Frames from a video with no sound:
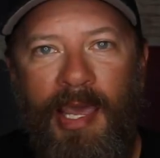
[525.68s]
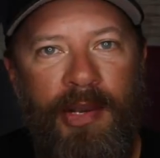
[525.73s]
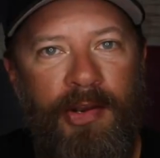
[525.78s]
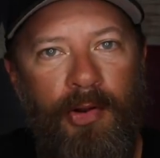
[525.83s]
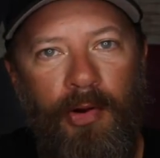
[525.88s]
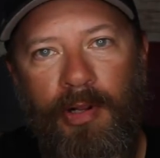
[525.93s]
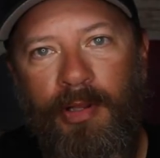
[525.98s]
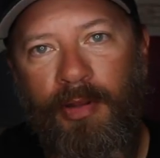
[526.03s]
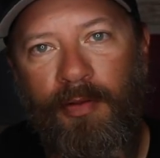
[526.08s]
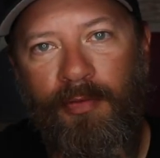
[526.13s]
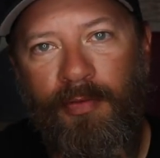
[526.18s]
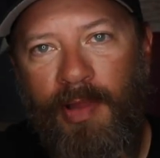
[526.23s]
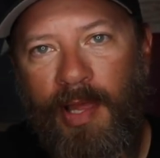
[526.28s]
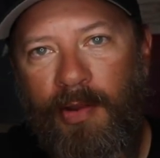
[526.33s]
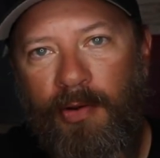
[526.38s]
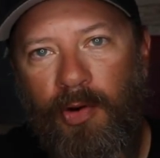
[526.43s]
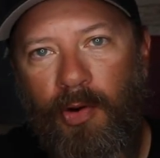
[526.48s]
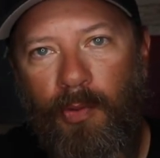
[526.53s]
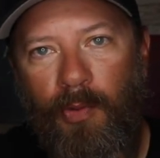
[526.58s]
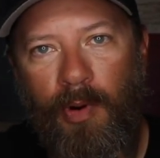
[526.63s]
And during the
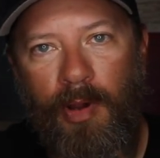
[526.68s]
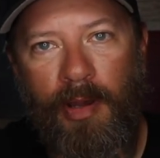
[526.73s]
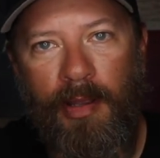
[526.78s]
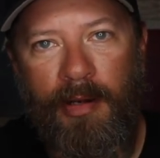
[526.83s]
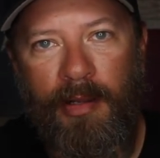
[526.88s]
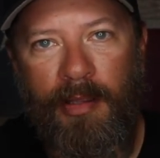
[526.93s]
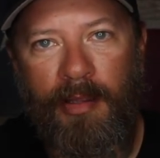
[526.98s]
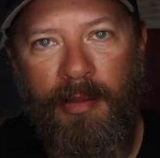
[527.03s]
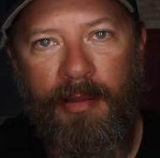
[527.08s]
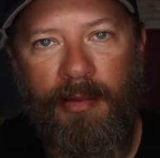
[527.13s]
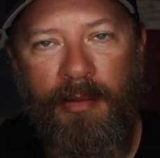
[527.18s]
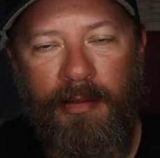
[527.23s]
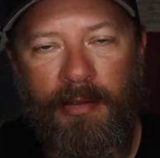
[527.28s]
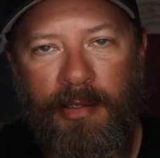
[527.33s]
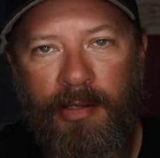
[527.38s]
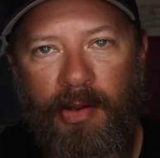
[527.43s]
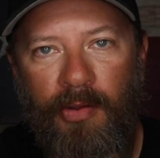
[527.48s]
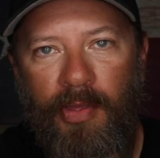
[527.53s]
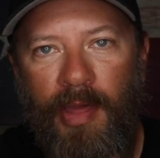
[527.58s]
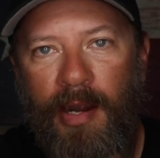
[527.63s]
flounder run in,
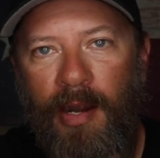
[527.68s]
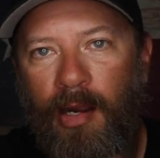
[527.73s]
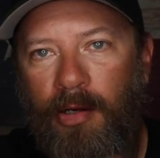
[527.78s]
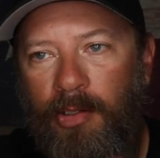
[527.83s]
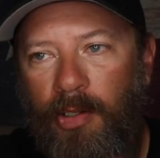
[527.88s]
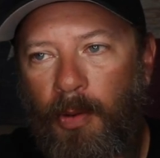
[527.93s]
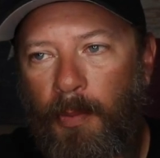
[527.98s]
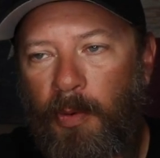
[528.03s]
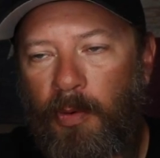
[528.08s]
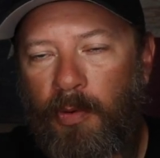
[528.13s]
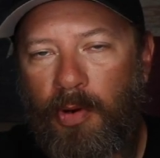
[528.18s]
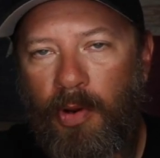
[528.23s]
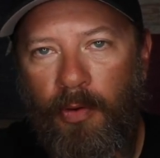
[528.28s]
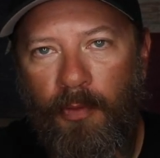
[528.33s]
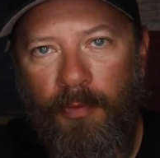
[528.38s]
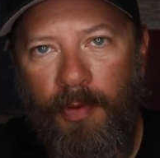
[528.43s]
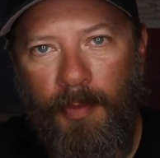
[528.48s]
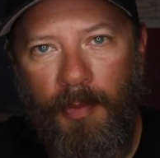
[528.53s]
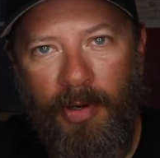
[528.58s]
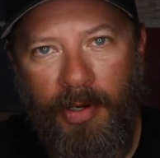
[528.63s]
you know, that October,
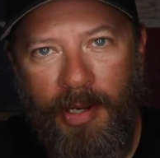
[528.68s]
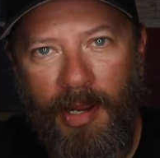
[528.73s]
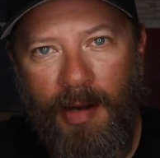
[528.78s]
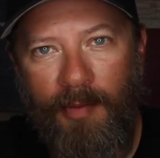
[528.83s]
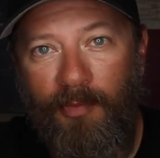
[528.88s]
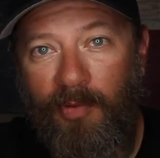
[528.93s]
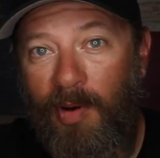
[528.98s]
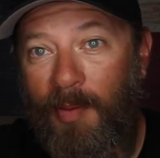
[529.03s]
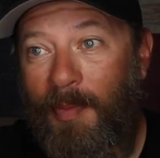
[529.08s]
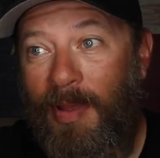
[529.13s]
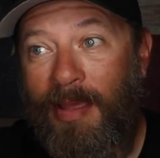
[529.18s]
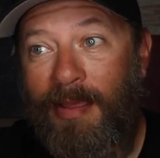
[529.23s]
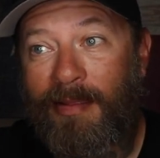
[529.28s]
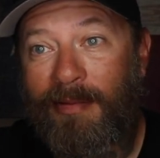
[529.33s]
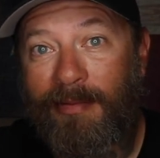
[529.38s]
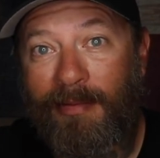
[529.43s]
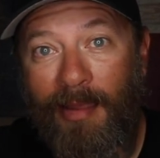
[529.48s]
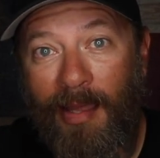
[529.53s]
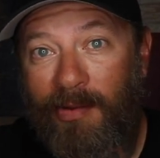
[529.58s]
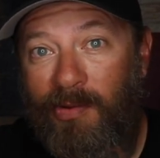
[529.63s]
November timeframe,
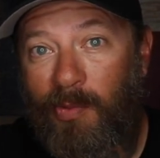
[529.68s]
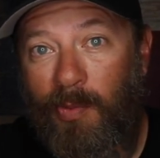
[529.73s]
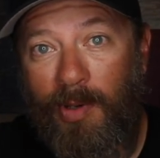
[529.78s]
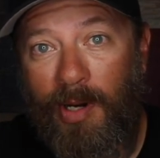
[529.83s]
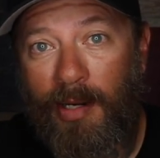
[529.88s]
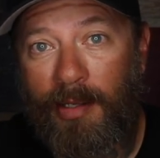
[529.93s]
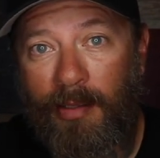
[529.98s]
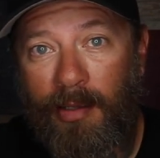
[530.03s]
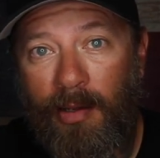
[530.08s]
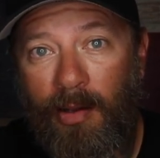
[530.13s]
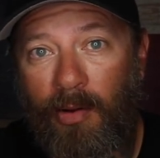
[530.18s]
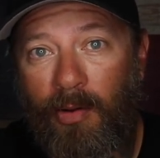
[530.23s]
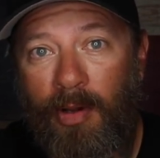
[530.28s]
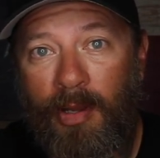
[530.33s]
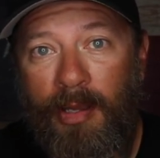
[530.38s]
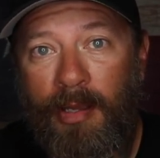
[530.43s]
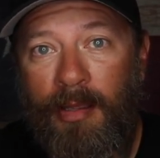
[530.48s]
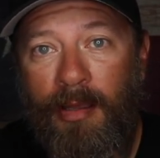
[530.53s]
that's where I go.